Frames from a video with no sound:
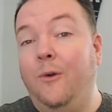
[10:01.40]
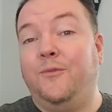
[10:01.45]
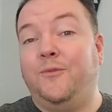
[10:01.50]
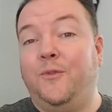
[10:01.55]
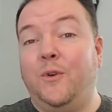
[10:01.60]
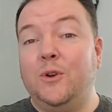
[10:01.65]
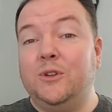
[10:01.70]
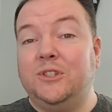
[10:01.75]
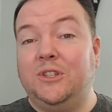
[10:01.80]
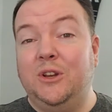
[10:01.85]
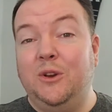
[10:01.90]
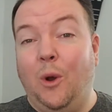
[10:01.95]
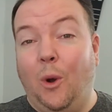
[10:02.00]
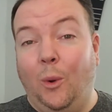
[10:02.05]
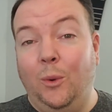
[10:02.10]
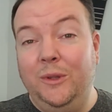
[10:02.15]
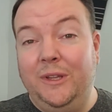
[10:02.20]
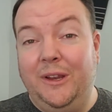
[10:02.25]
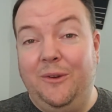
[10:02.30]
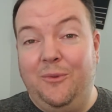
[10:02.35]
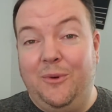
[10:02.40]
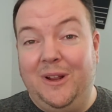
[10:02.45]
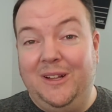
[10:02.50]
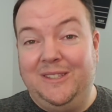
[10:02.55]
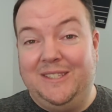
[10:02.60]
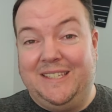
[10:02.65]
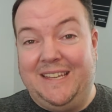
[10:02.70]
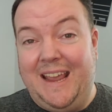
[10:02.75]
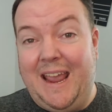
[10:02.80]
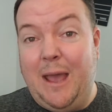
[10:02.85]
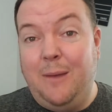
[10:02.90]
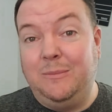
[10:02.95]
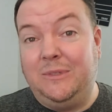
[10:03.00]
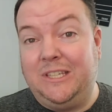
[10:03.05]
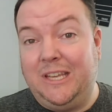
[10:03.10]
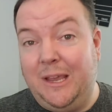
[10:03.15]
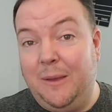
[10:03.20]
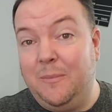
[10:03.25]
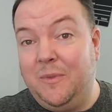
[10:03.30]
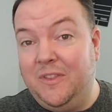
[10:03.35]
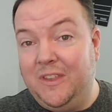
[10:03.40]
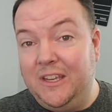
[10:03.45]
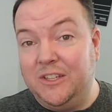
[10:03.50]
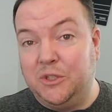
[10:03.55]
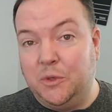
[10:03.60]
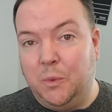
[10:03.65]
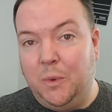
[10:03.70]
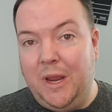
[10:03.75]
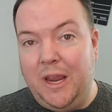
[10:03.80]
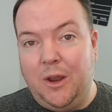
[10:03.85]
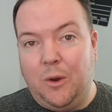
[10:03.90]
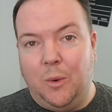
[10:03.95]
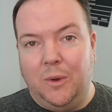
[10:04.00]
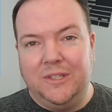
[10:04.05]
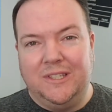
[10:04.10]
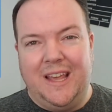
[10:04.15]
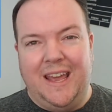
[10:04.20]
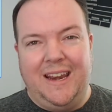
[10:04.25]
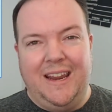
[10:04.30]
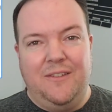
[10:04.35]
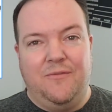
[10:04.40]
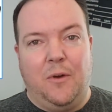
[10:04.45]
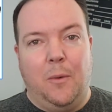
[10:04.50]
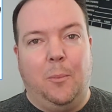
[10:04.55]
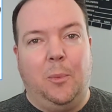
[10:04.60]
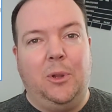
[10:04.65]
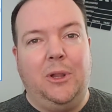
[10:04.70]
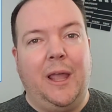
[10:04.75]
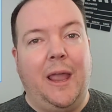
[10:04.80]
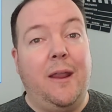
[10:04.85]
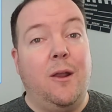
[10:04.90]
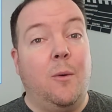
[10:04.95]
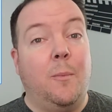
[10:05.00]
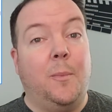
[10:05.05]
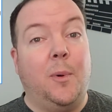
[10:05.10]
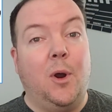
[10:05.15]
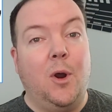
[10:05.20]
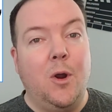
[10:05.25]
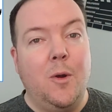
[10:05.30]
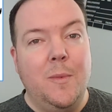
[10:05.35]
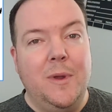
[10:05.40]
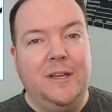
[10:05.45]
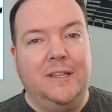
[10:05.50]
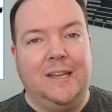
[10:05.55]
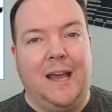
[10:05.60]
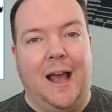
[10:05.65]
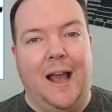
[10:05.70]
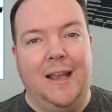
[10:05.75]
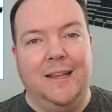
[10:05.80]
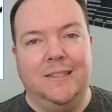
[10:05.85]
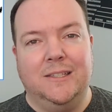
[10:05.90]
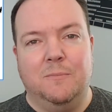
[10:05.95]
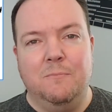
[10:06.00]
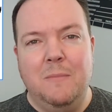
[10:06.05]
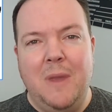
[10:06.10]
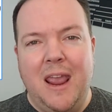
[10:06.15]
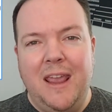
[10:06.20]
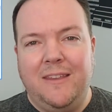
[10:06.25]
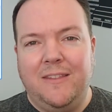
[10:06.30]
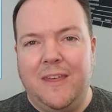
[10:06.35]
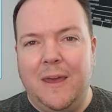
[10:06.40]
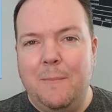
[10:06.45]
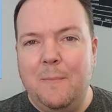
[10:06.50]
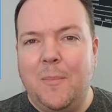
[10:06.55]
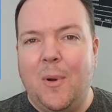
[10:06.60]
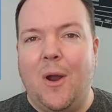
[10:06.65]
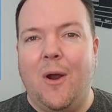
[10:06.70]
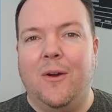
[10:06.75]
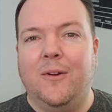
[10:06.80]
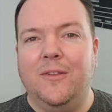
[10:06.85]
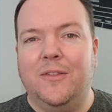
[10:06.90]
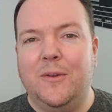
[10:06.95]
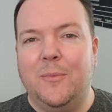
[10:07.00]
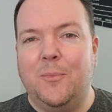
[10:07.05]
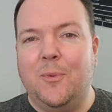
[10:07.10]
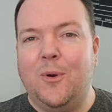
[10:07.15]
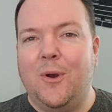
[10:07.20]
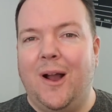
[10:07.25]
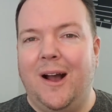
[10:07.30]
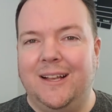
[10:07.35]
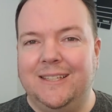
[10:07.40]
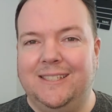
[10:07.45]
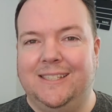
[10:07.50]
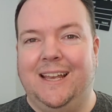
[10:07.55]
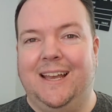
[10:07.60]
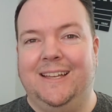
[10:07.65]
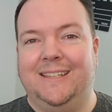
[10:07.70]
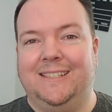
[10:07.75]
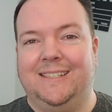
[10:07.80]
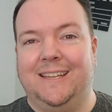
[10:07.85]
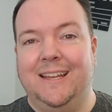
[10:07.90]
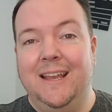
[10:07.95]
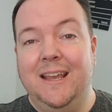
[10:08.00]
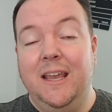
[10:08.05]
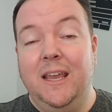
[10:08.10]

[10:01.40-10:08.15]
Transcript: first and only real DM tip this week was that if a player permadies, make them part of the process.